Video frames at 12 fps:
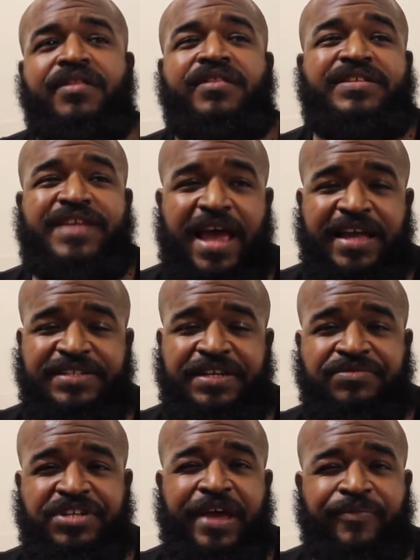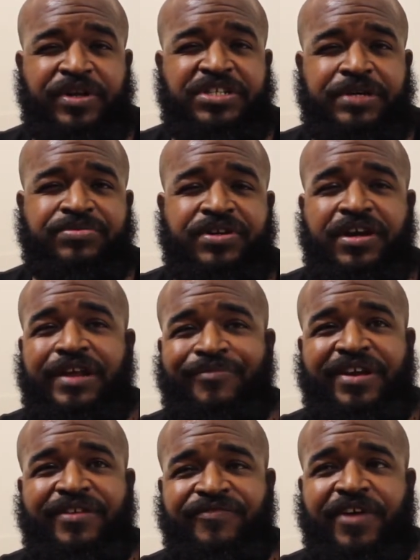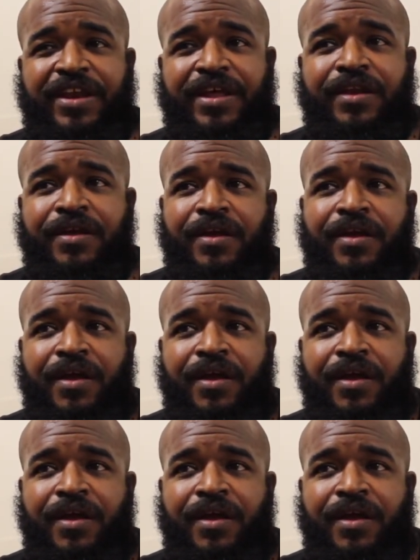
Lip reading: The Tag Team Championships are going to be defended.